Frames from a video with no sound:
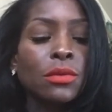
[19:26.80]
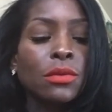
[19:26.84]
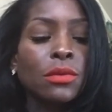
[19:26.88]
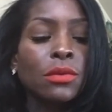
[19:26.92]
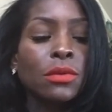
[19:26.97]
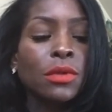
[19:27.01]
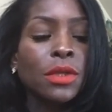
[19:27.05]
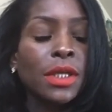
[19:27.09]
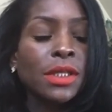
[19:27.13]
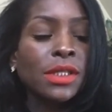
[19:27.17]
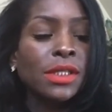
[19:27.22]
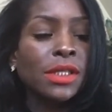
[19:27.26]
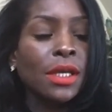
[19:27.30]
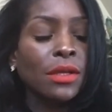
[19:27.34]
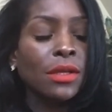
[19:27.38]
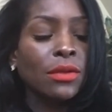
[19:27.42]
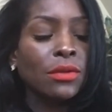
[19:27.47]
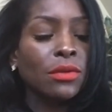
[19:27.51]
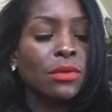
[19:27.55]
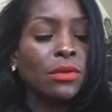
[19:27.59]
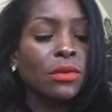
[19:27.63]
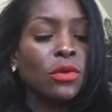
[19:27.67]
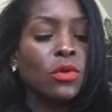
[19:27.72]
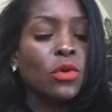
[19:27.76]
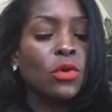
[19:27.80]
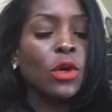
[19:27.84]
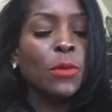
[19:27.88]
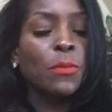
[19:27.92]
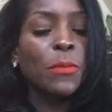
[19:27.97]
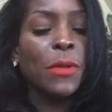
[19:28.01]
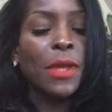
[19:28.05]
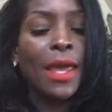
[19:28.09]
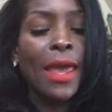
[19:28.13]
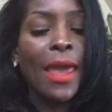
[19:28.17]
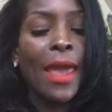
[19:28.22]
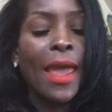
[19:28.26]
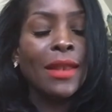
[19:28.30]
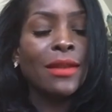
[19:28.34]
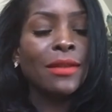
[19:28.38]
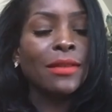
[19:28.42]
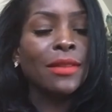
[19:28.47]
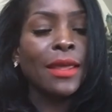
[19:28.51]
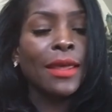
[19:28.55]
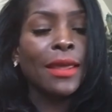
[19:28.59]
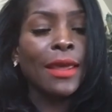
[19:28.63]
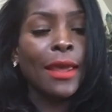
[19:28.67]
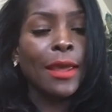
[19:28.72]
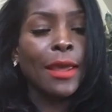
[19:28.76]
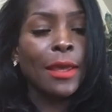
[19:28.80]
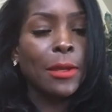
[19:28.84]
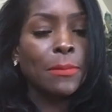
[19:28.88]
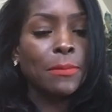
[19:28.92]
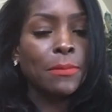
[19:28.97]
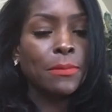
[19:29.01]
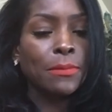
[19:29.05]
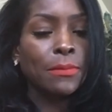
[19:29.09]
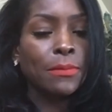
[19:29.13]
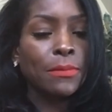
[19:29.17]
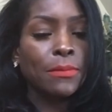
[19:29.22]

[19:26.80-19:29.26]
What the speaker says: listen, you could be ahead of the game,